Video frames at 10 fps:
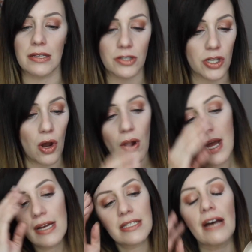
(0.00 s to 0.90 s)
So
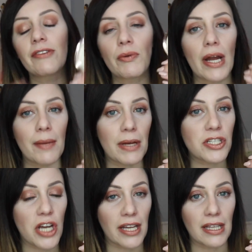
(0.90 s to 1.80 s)
definitely recommend
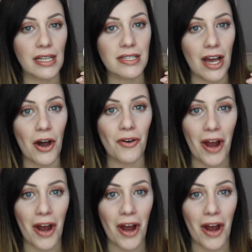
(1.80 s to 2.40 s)
checking this out.